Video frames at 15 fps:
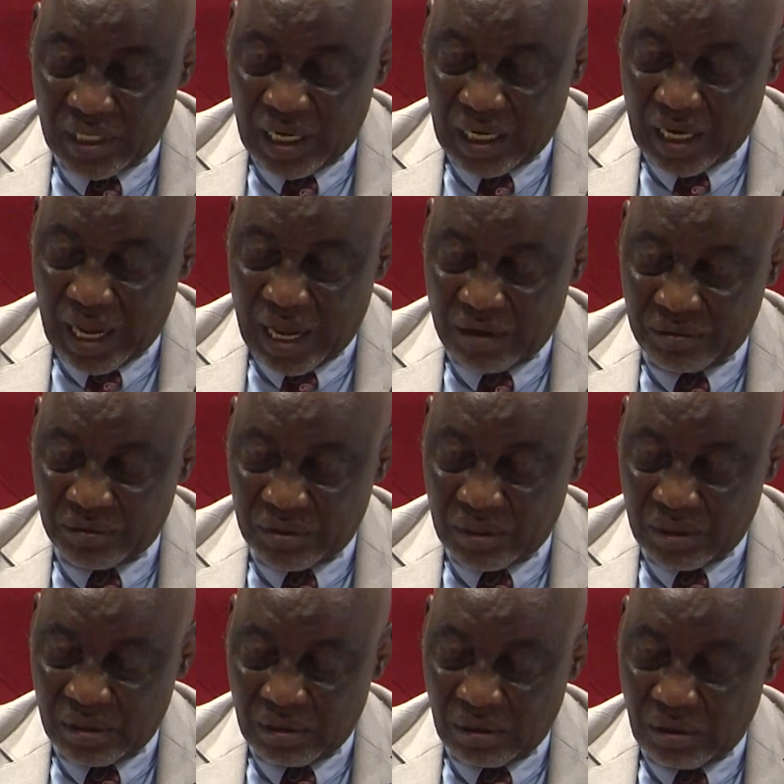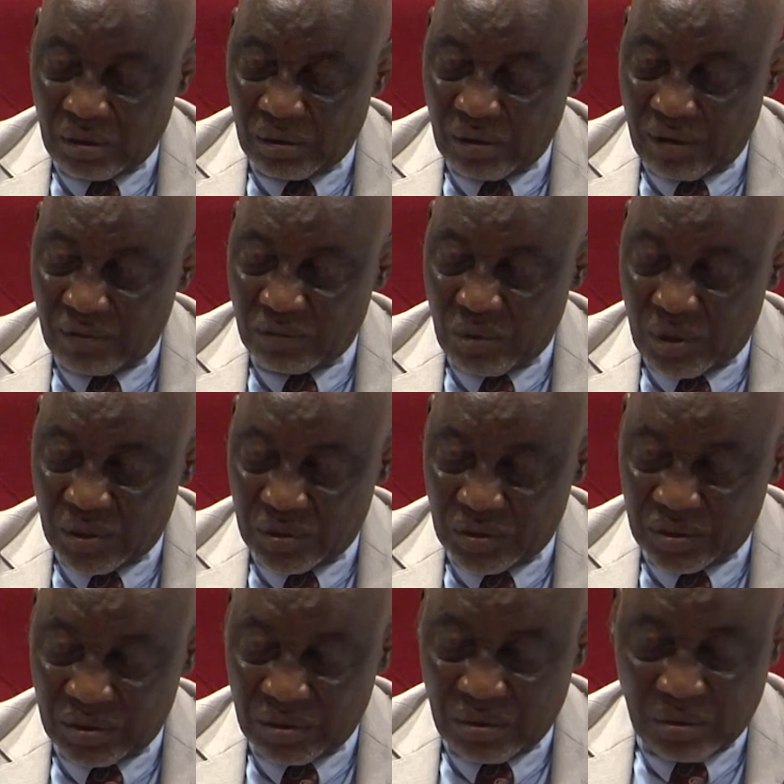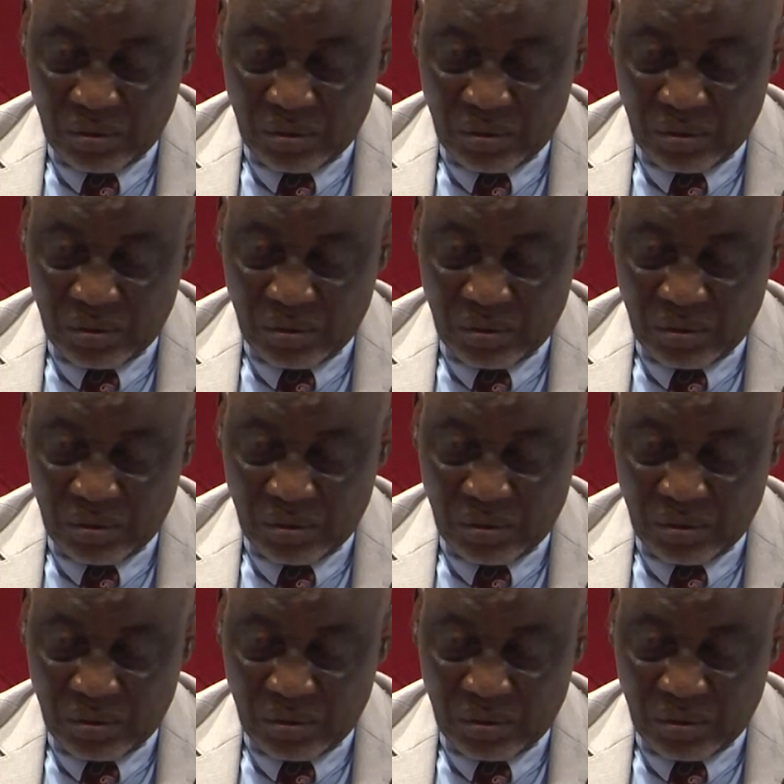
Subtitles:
their lives or loved ones,